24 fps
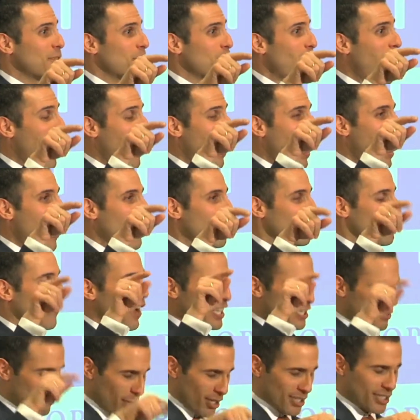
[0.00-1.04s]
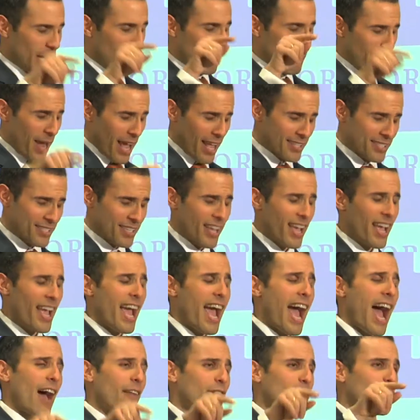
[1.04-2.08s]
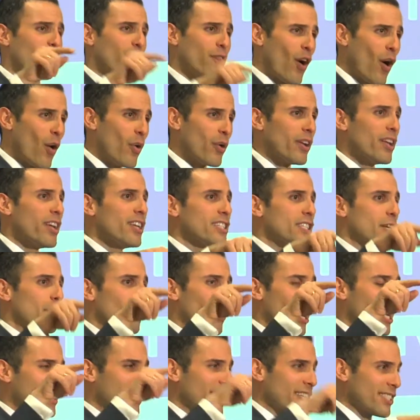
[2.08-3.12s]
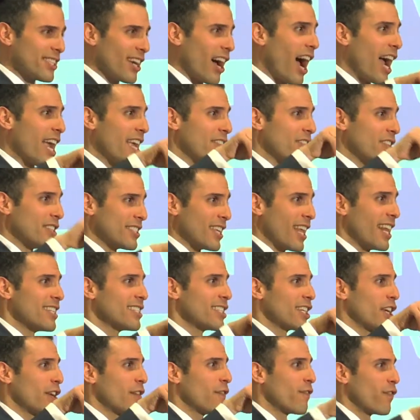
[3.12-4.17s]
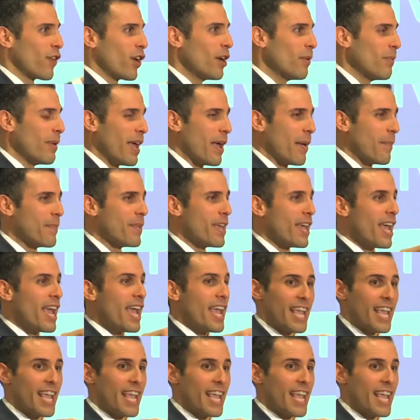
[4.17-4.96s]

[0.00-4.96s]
Pence have to vote to break the tie in the Senate to confirm him,